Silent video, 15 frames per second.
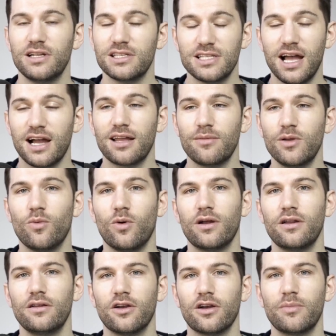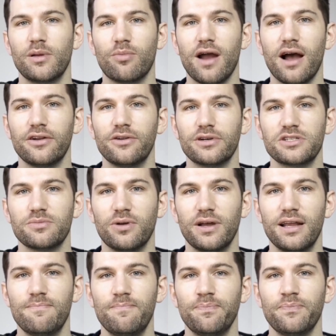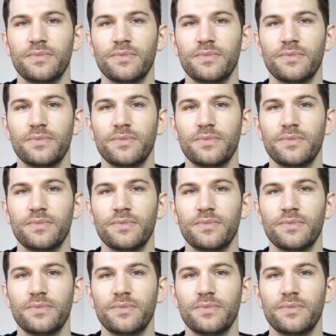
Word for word: And it's not going to be one you're going to be proud to explain.